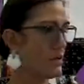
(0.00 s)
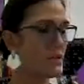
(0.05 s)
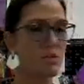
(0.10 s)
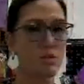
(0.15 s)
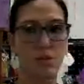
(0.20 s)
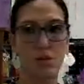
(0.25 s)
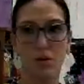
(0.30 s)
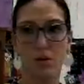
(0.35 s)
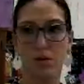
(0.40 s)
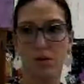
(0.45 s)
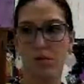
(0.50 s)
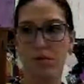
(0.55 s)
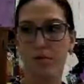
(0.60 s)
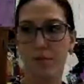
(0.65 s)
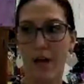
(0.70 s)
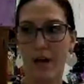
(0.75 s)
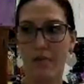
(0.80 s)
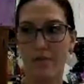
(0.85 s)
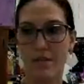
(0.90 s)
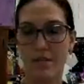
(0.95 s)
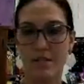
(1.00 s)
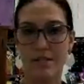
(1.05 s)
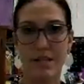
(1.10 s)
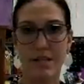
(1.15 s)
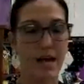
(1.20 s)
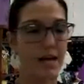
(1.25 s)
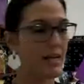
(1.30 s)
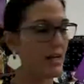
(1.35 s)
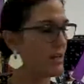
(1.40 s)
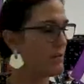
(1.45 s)
So you'll have the
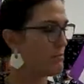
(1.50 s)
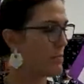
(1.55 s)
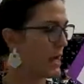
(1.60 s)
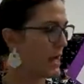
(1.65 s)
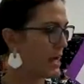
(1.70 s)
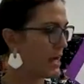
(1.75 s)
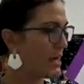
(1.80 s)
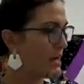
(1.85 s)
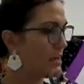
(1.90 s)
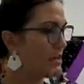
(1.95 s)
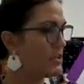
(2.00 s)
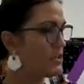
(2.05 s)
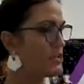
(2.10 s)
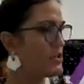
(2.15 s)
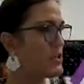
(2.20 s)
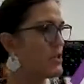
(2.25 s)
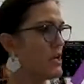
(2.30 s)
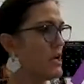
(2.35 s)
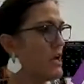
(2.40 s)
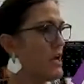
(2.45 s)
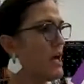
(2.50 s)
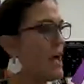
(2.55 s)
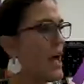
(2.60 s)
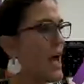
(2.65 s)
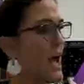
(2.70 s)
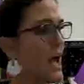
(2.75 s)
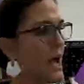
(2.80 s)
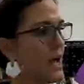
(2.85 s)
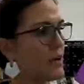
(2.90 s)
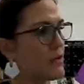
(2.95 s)
sign-in page,
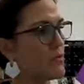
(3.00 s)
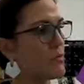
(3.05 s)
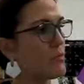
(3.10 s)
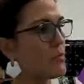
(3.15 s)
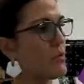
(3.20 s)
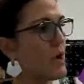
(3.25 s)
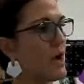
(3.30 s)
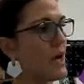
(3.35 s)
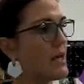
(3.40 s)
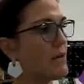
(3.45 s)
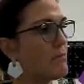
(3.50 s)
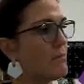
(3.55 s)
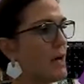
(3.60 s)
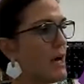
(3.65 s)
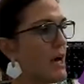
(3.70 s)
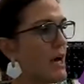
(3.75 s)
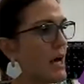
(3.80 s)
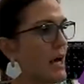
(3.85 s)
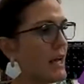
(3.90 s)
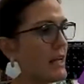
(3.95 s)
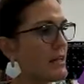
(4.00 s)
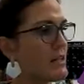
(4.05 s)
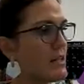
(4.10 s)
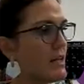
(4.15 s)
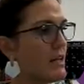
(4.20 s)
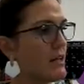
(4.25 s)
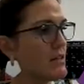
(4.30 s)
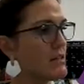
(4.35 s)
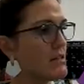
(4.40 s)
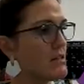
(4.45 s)
and right behind
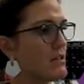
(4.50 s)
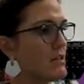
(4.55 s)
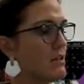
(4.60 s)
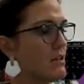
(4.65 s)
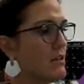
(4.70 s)
it,